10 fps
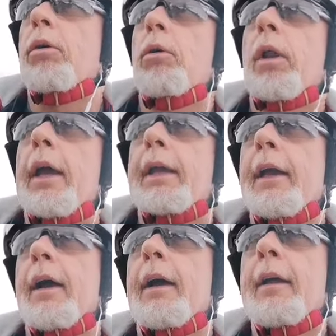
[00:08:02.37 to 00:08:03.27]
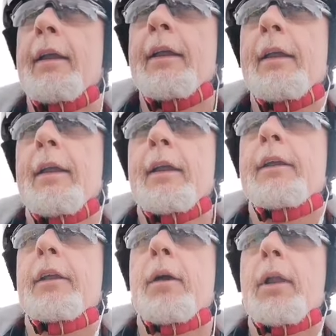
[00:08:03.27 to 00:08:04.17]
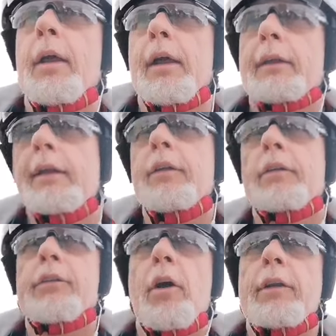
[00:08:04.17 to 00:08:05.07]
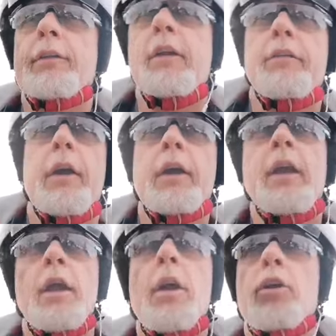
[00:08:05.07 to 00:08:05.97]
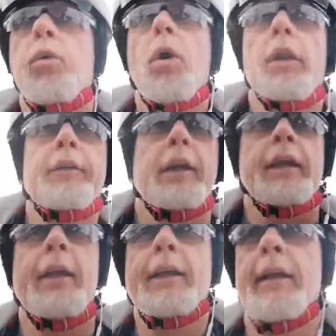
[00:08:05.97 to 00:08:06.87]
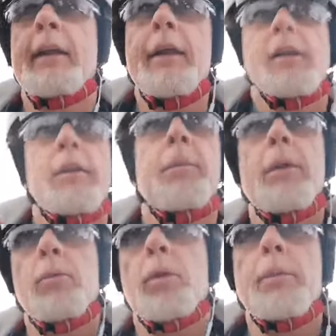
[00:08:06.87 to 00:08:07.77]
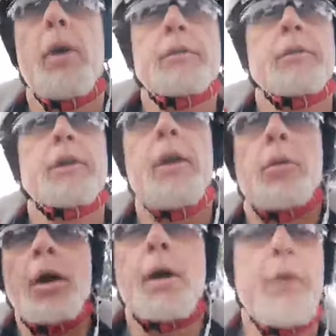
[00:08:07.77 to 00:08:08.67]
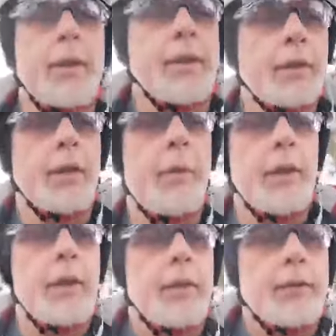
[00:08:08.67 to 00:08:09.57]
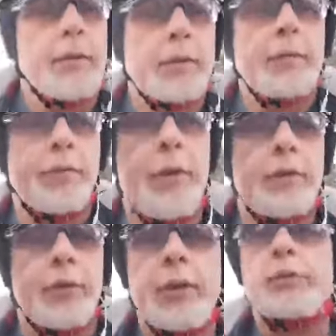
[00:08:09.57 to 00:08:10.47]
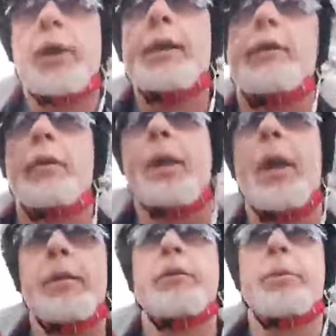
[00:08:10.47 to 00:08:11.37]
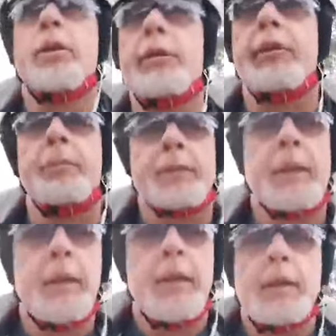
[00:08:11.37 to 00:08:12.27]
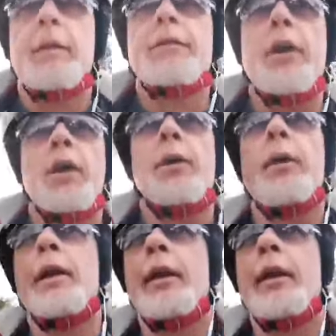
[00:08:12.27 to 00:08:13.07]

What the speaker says: call an indecisive quality. Then we might just go, wow, there's something very, very attractive about this person. So